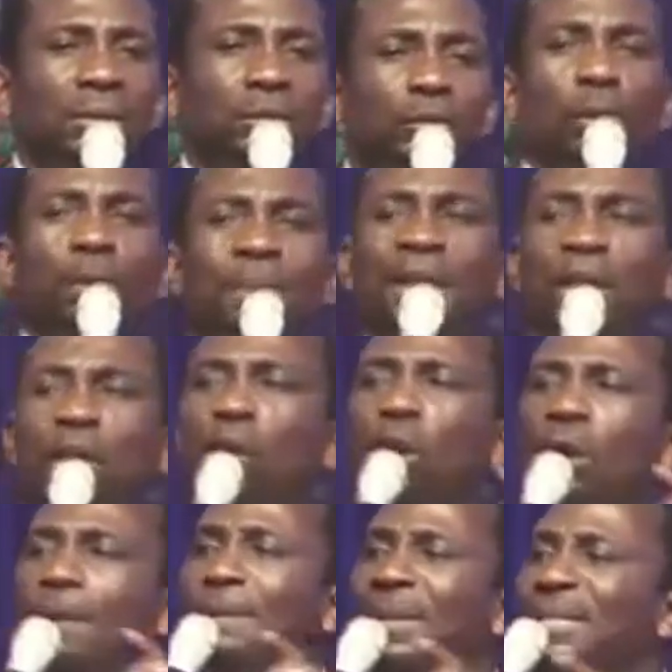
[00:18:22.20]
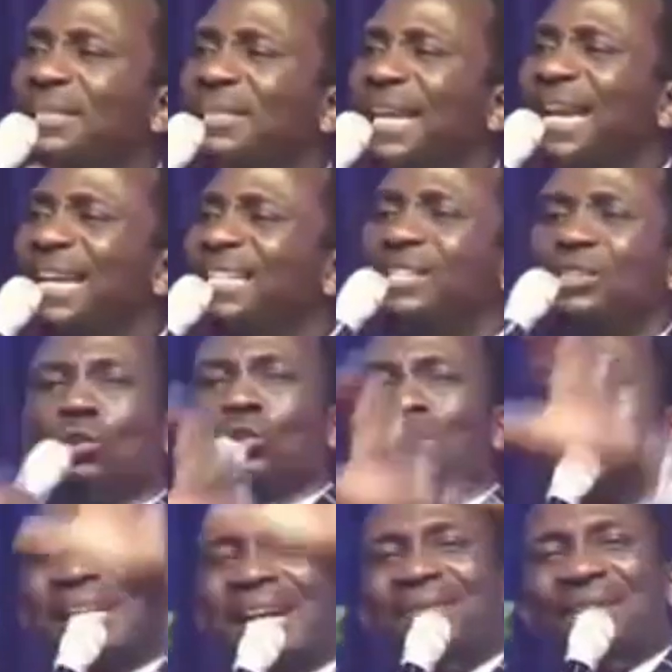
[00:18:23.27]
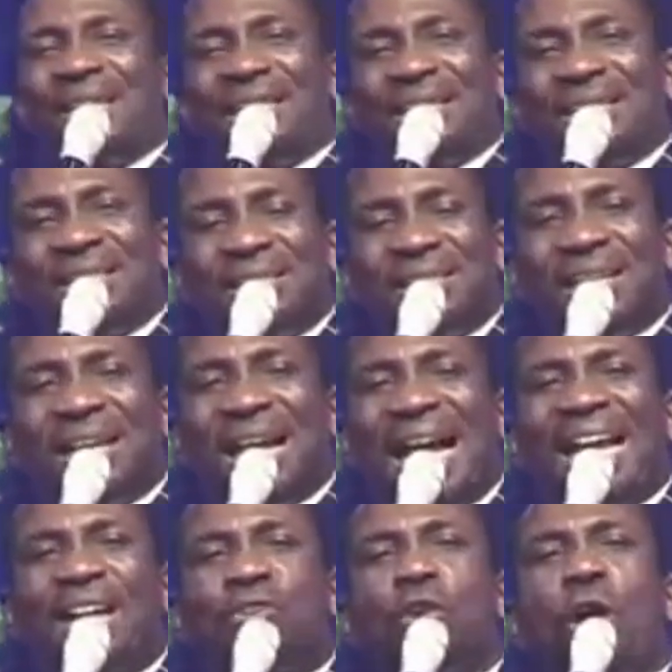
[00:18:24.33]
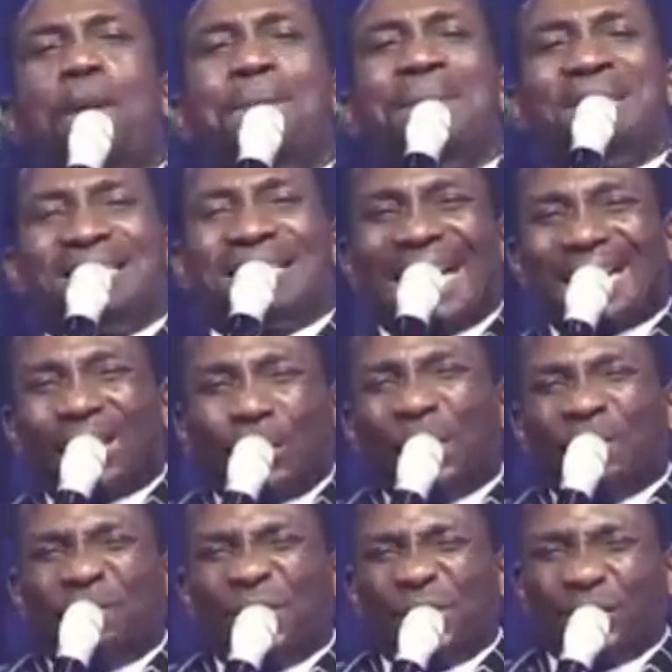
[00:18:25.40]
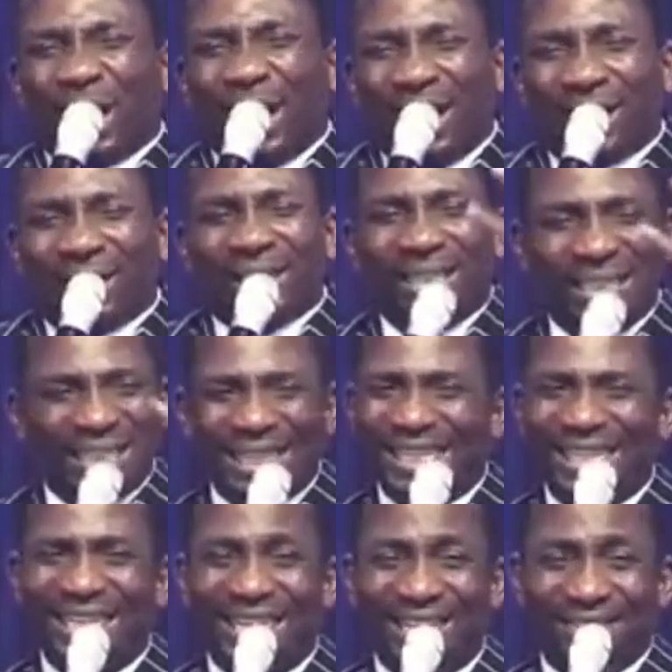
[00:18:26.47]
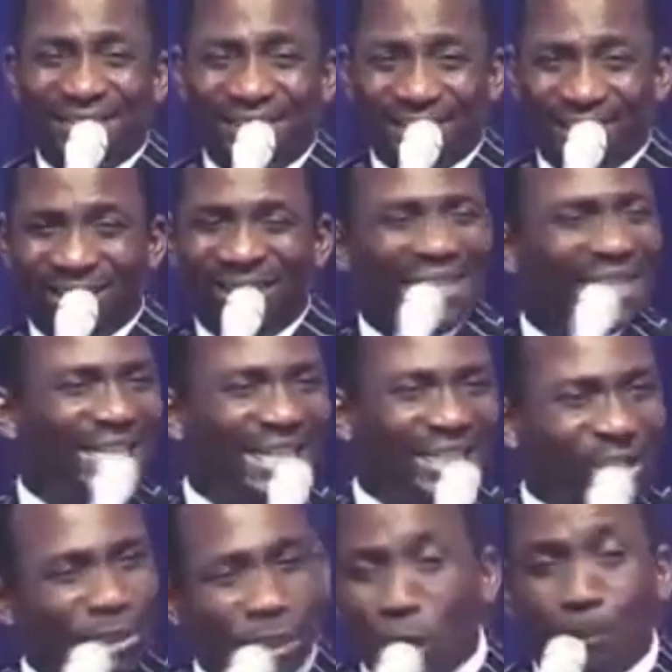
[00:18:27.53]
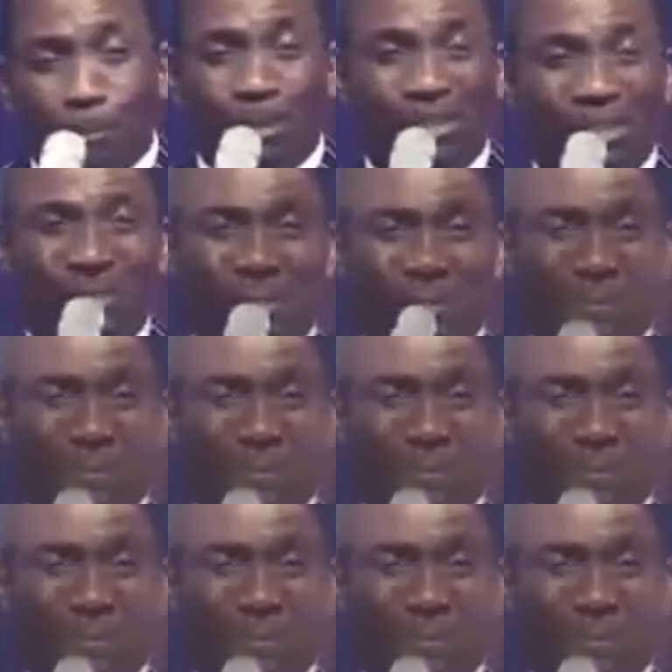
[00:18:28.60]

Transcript: to be committed to service and not be sacrificial in giving. It's not possible.